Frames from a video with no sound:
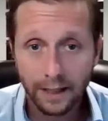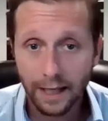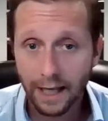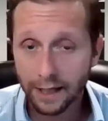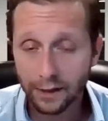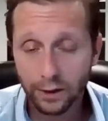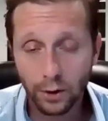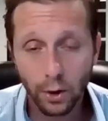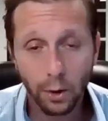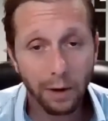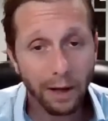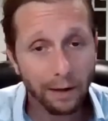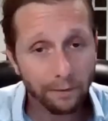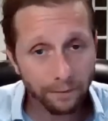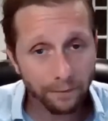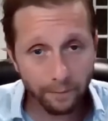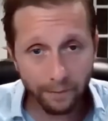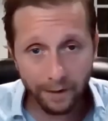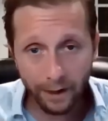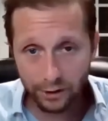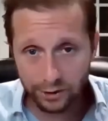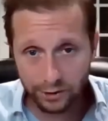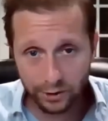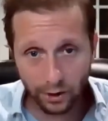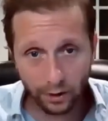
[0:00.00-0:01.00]
And go out from
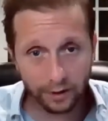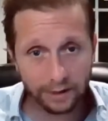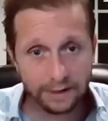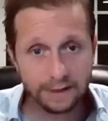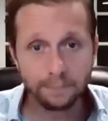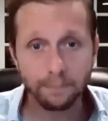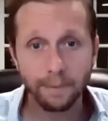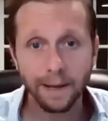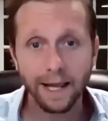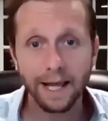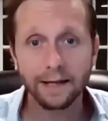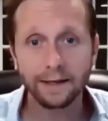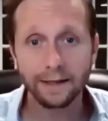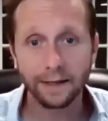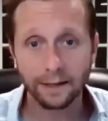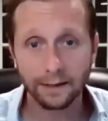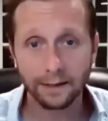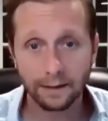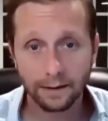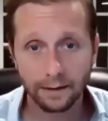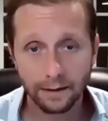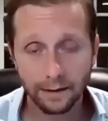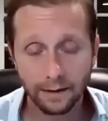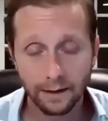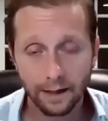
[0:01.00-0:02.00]
there. Start
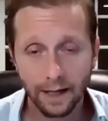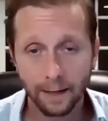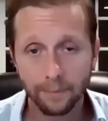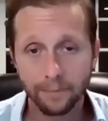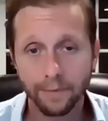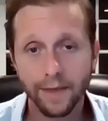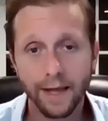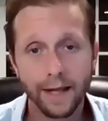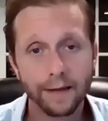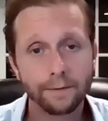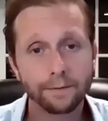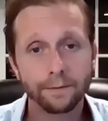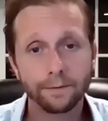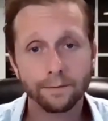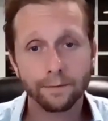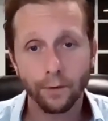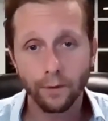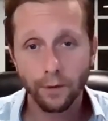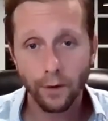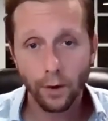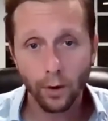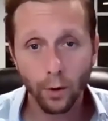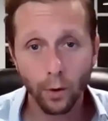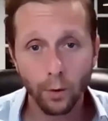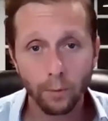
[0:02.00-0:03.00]
expanding. I'm thankful for
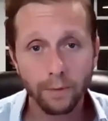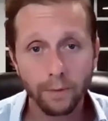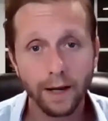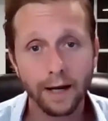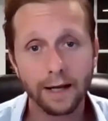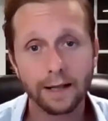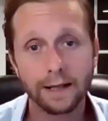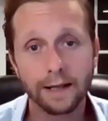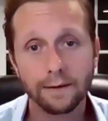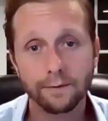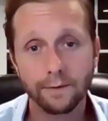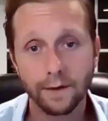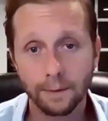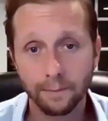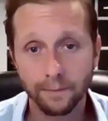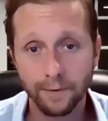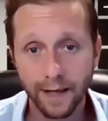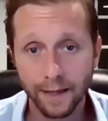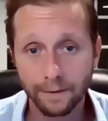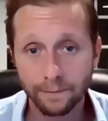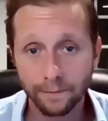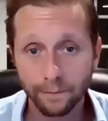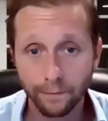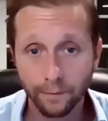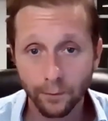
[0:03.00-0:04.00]
the home that I live in. I'm
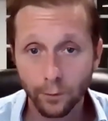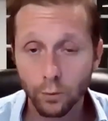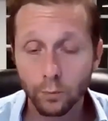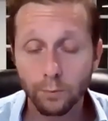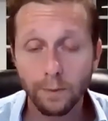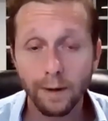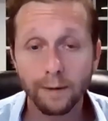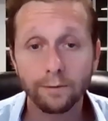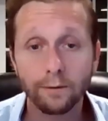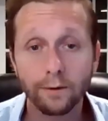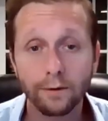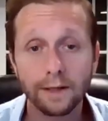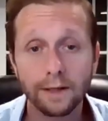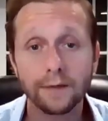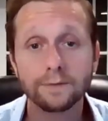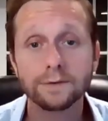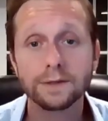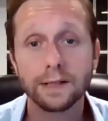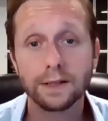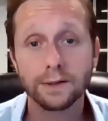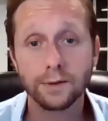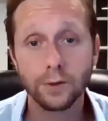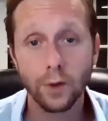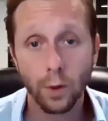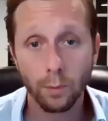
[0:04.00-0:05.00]
thankful for whomever lives
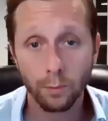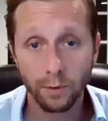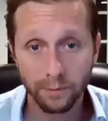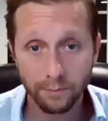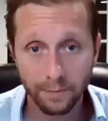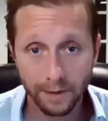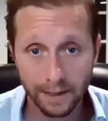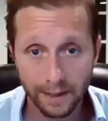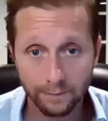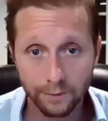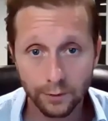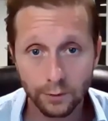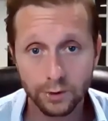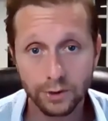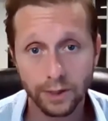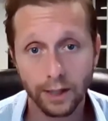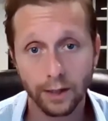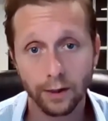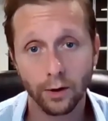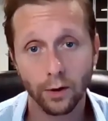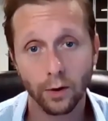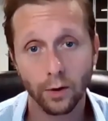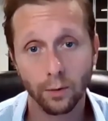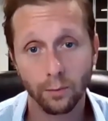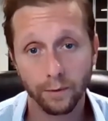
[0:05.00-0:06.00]
in this home with me if you
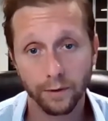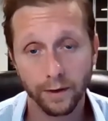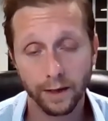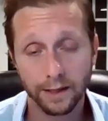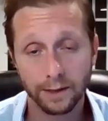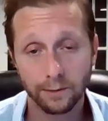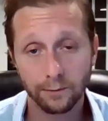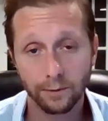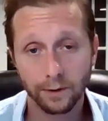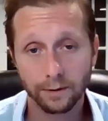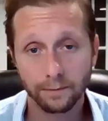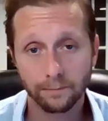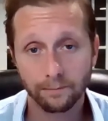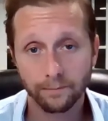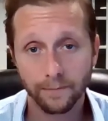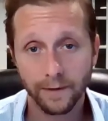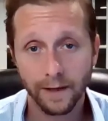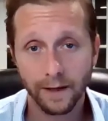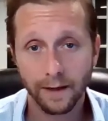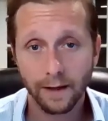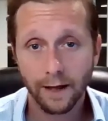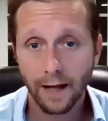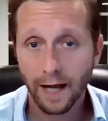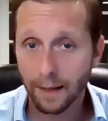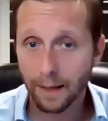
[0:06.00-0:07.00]
share a home with anyone.
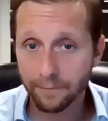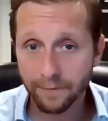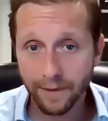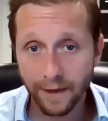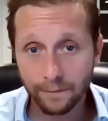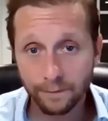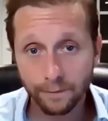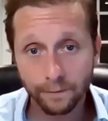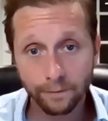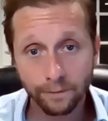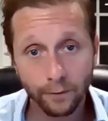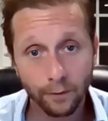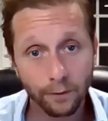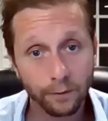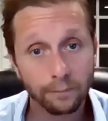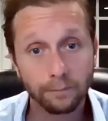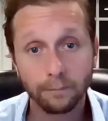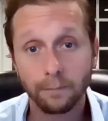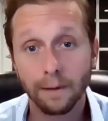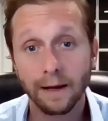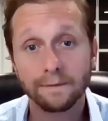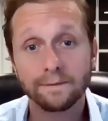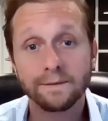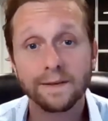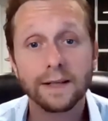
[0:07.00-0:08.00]
I'm thankful for
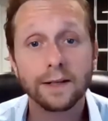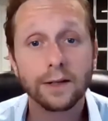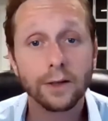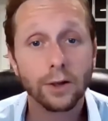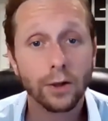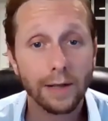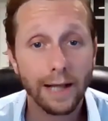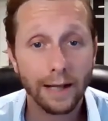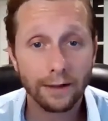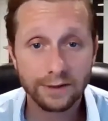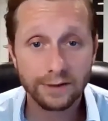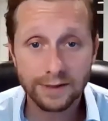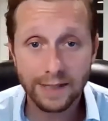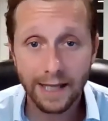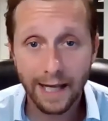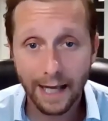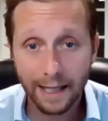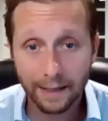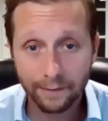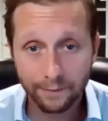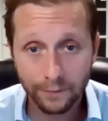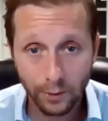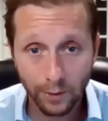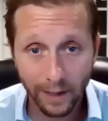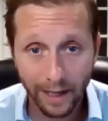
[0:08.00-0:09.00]
my vehicle
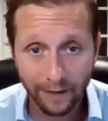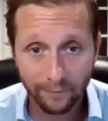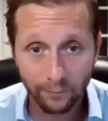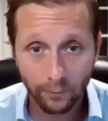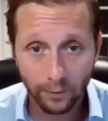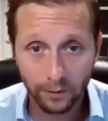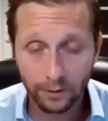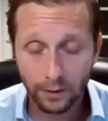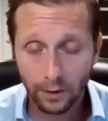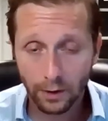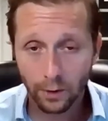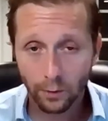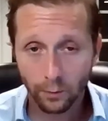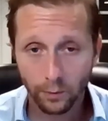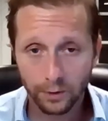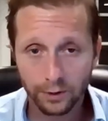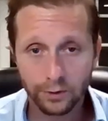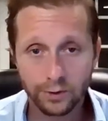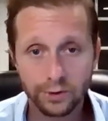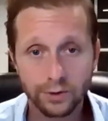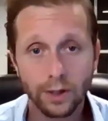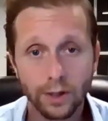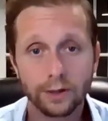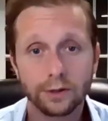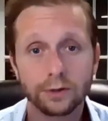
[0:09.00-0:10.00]
outside if you have one. When you
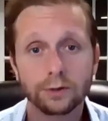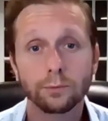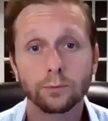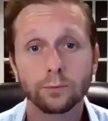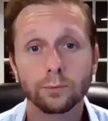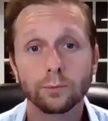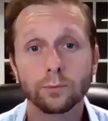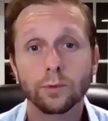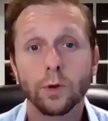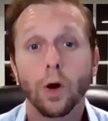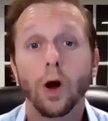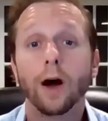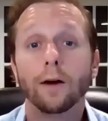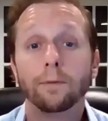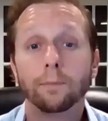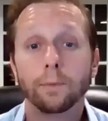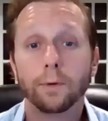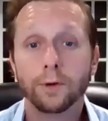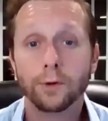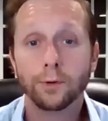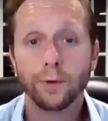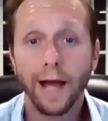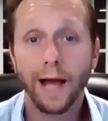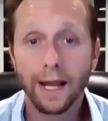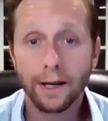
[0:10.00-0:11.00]
start off
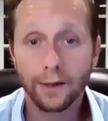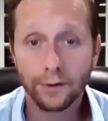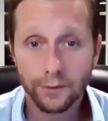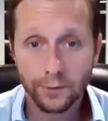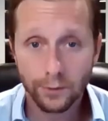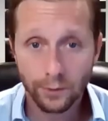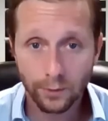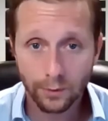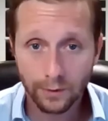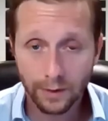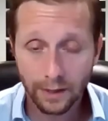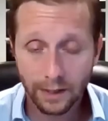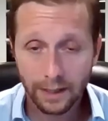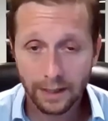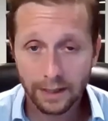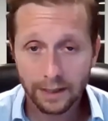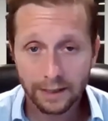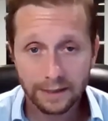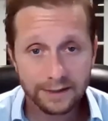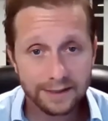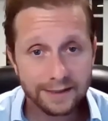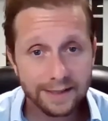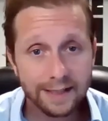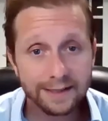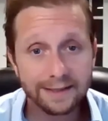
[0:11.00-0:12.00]
with gratitude,
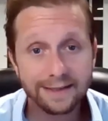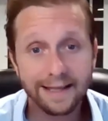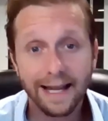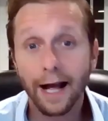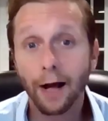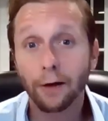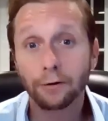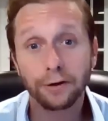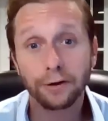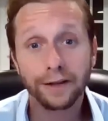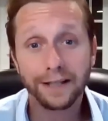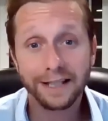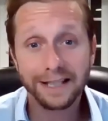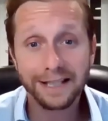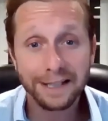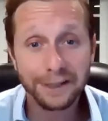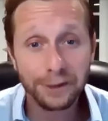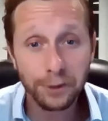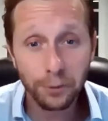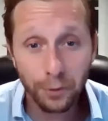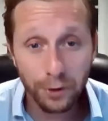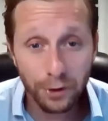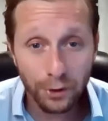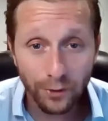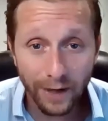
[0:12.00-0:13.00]
sit down to the
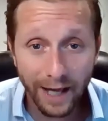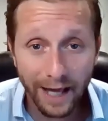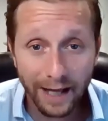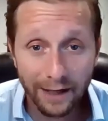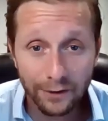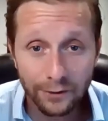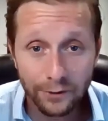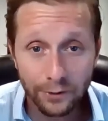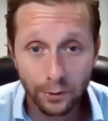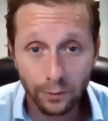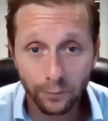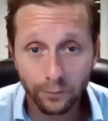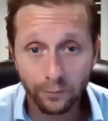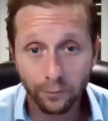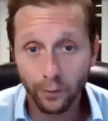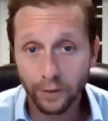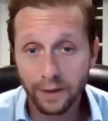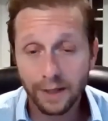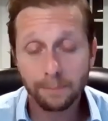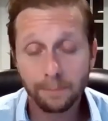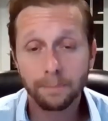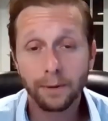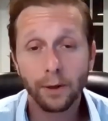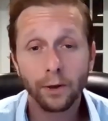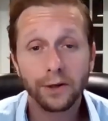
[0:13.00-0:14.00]
easel with gratitude for
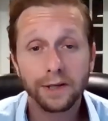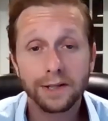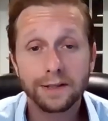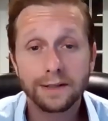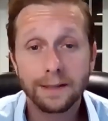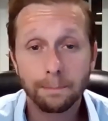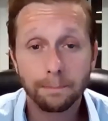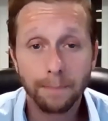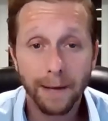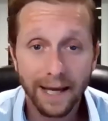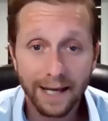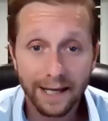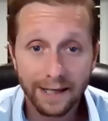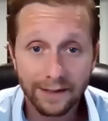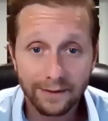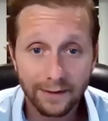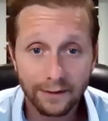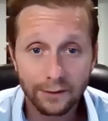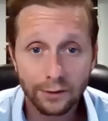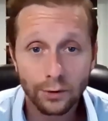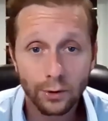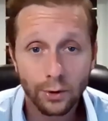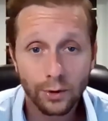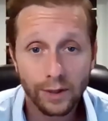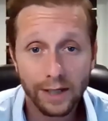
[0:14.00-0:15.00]
the ability to paint
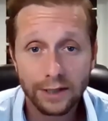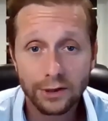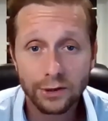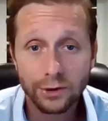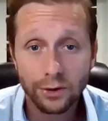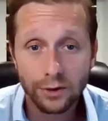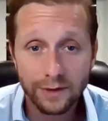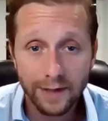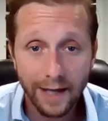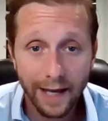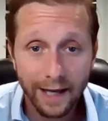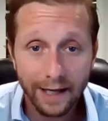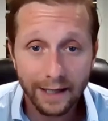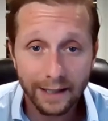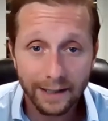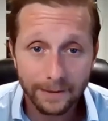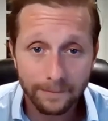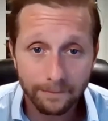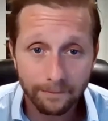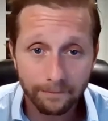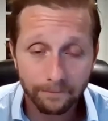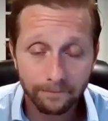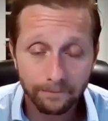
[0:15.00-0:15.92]
and create your day.